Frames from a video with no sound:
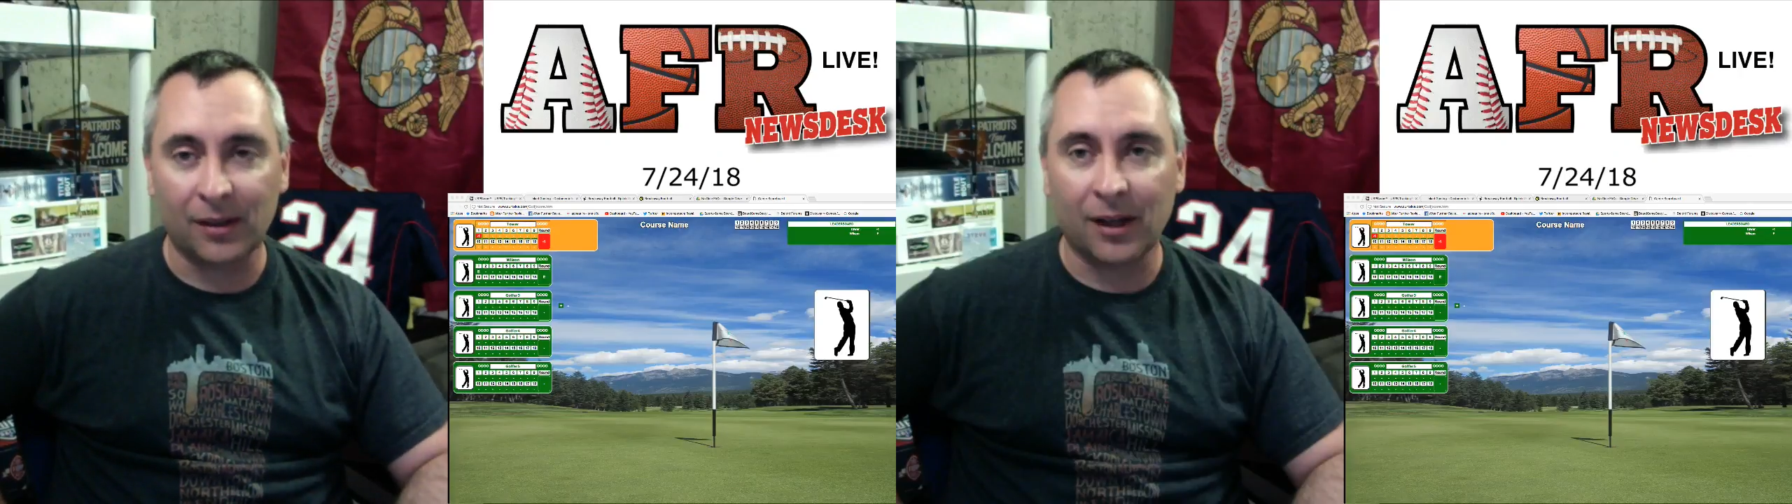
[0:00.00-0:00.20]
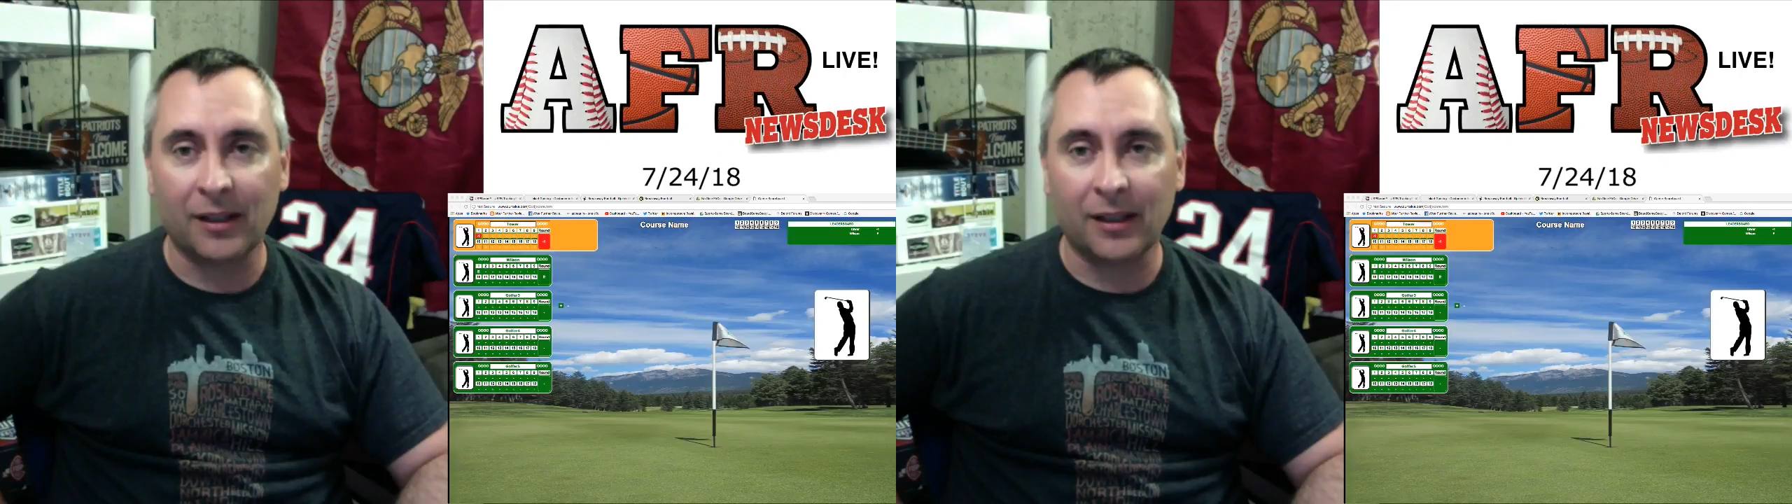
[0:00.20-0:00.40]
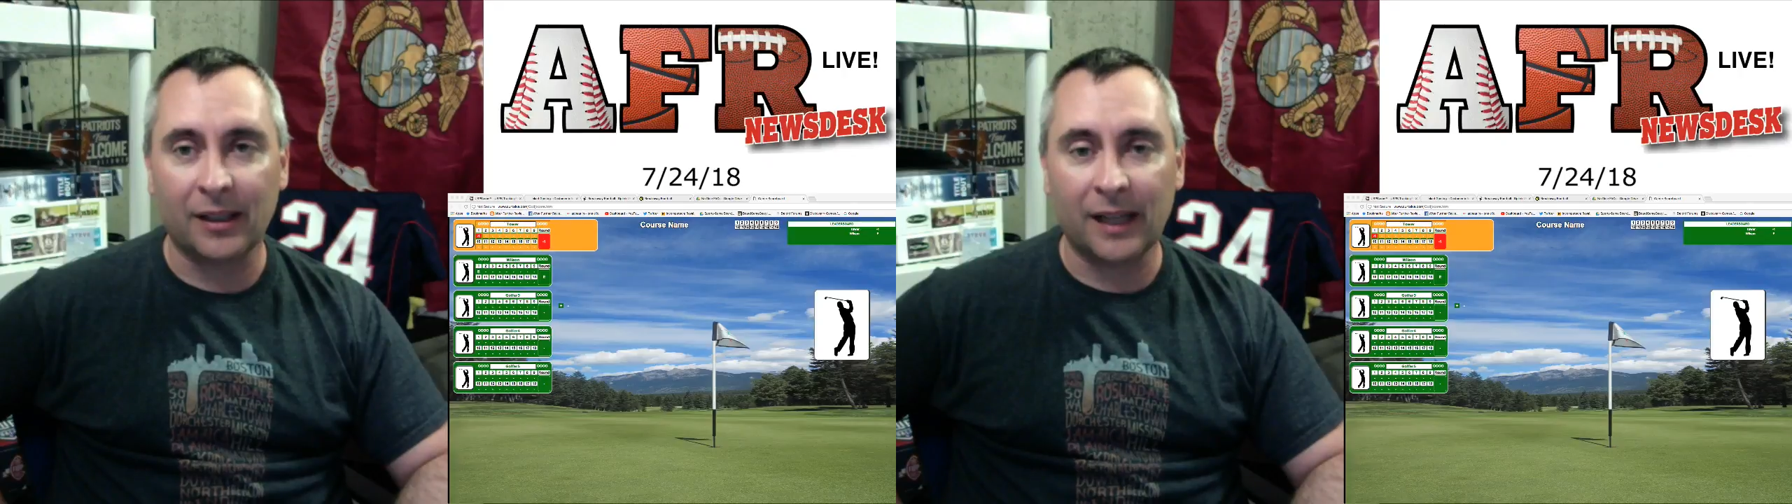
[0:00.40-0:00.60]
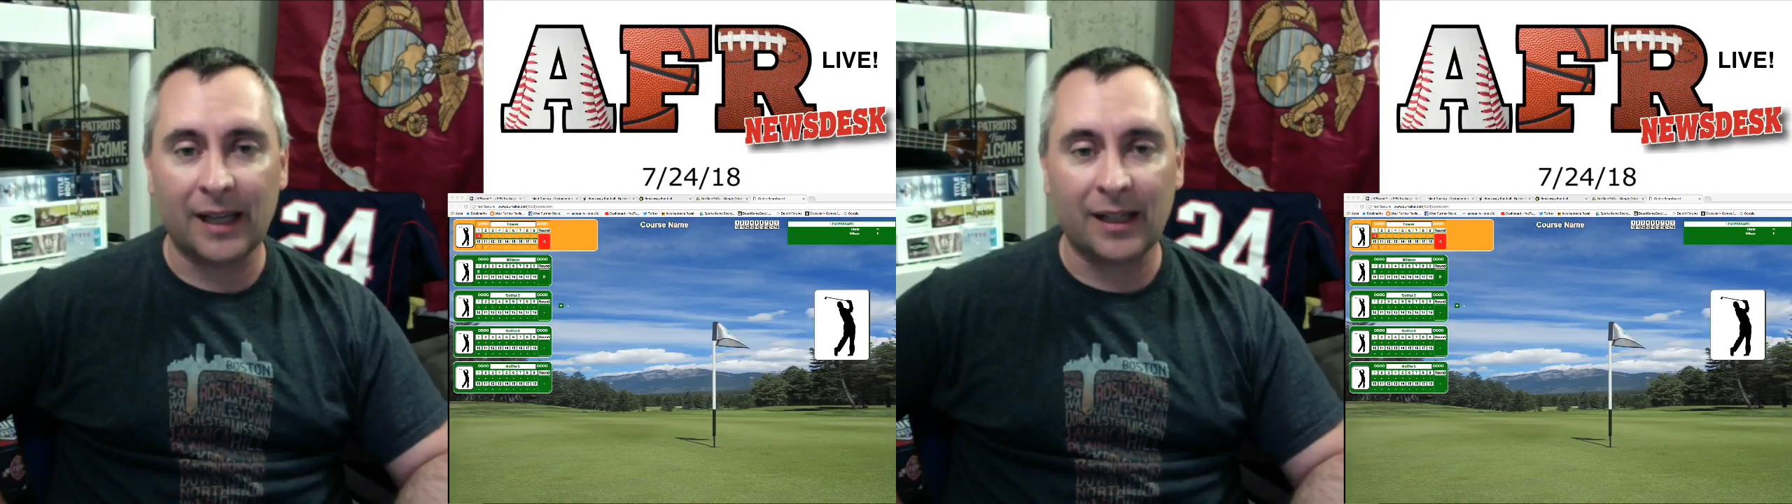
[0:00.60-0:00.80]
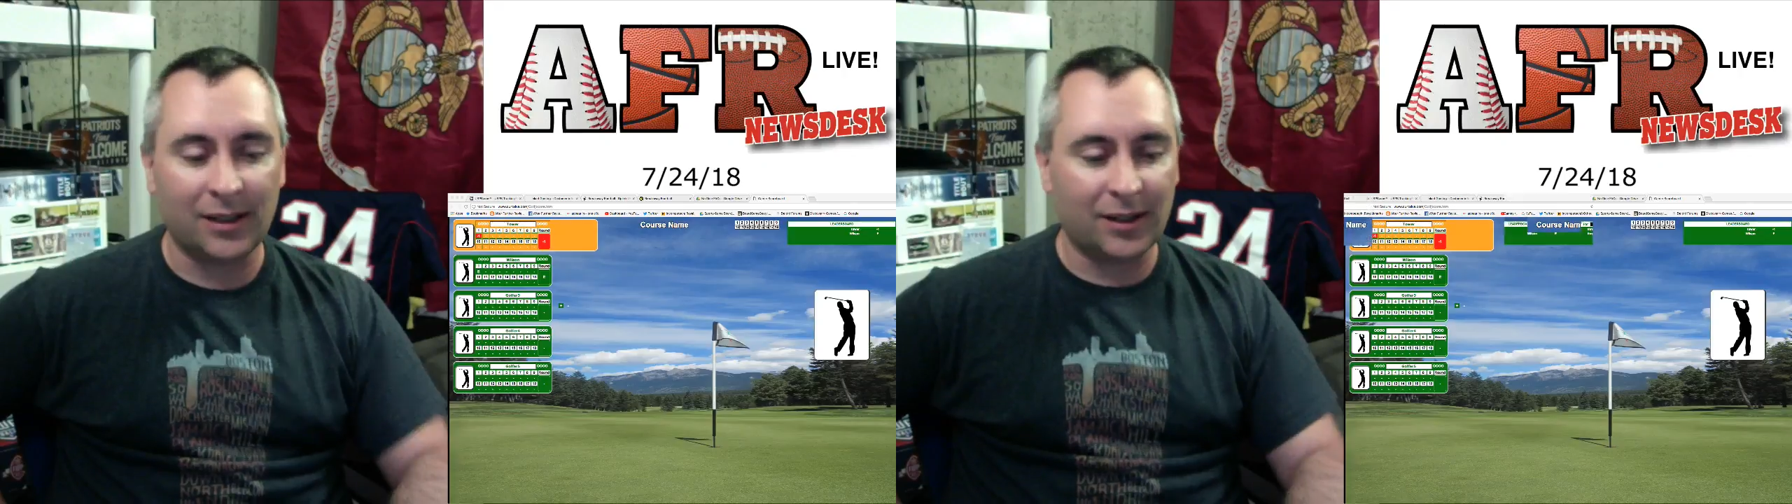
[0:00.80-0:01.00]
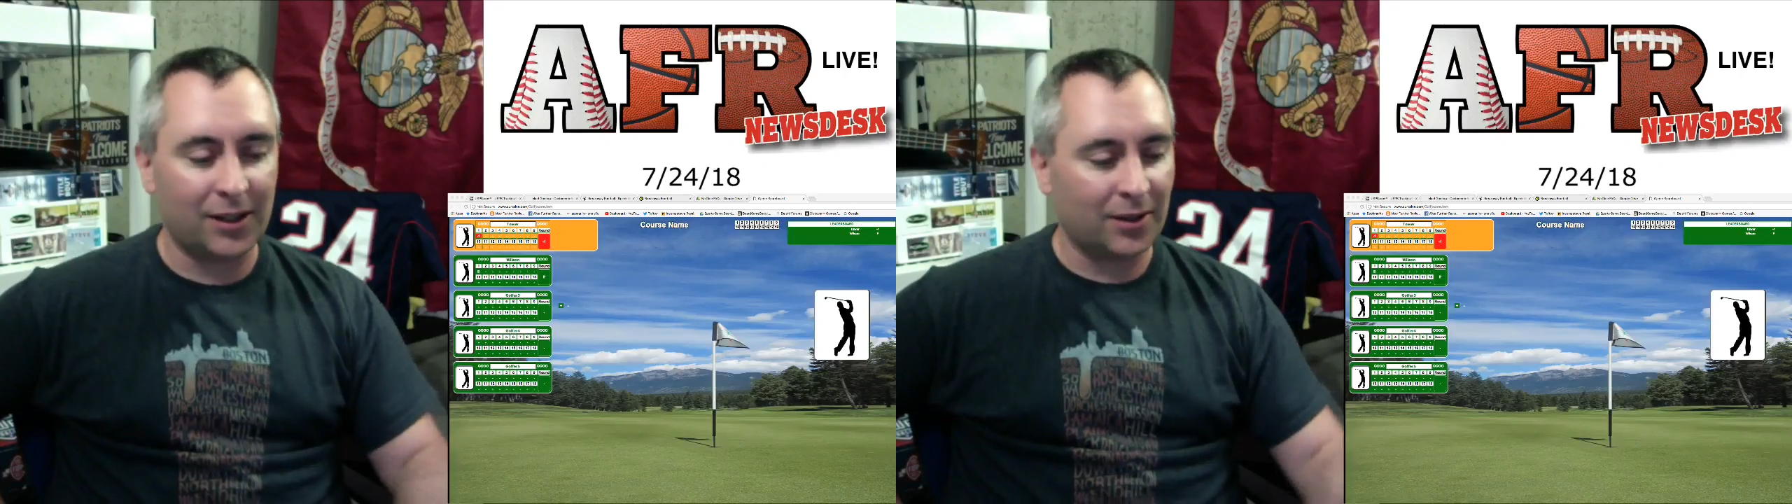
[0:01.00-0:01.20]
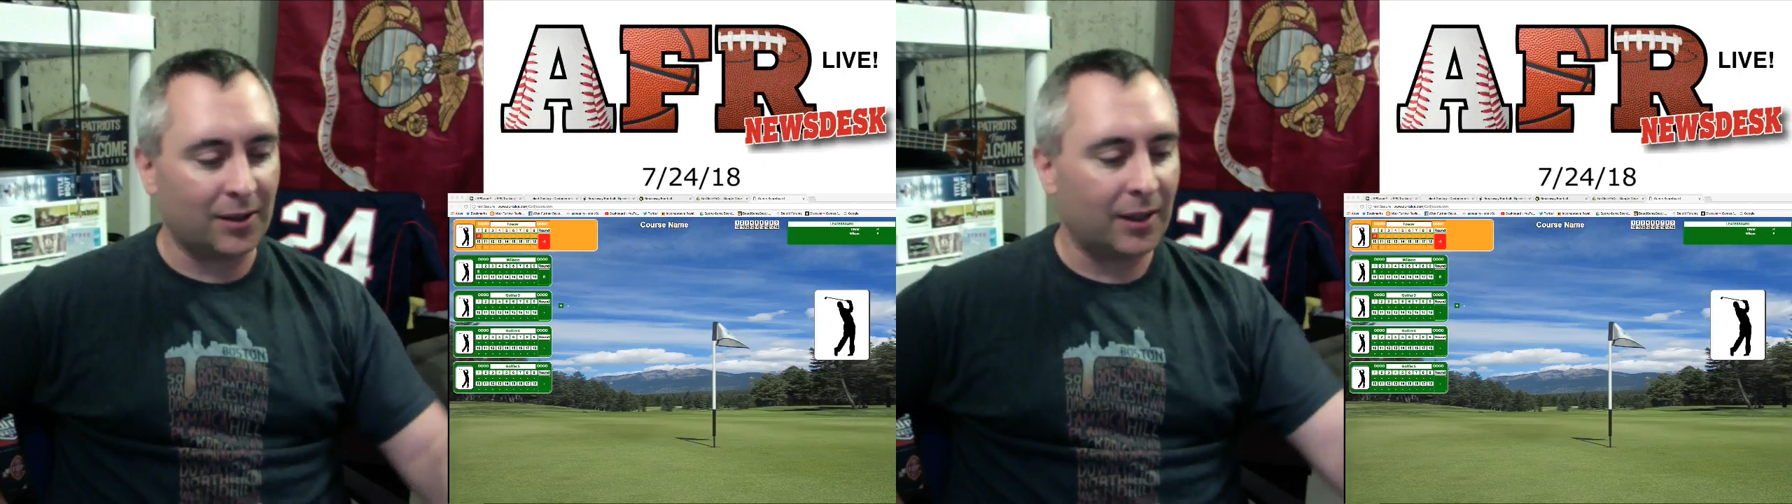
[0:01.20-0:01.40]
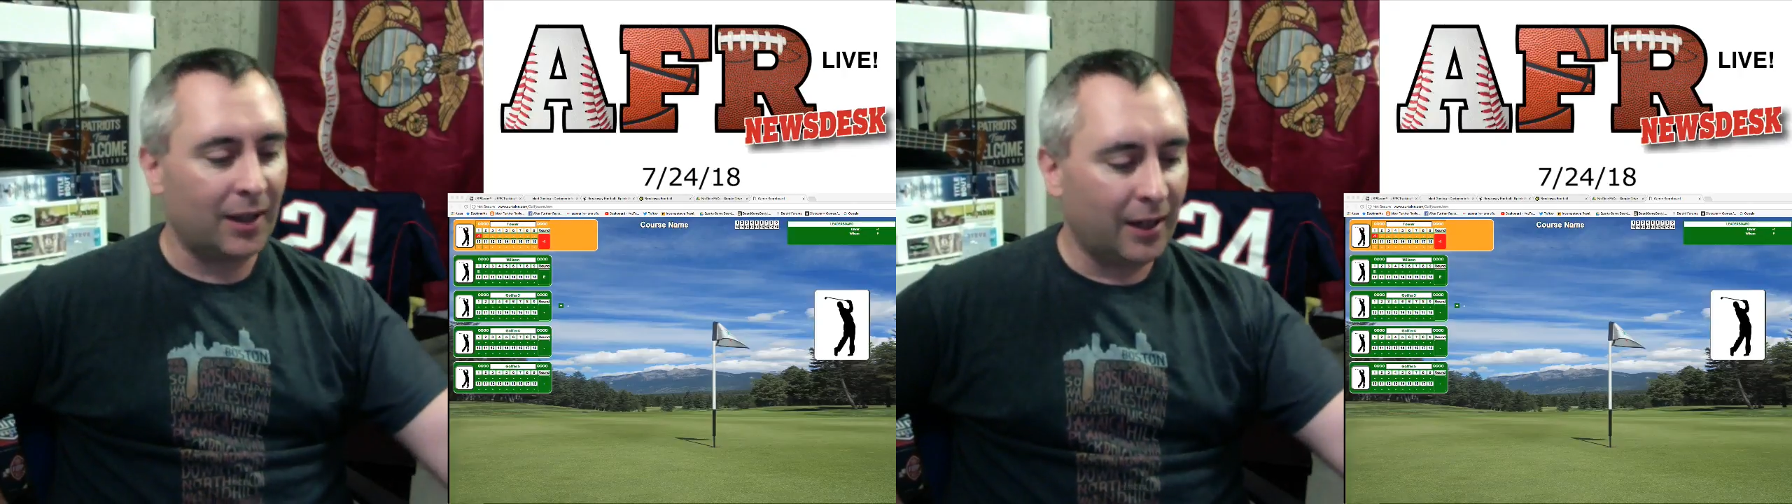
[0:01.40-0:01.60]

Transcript: 1980s season,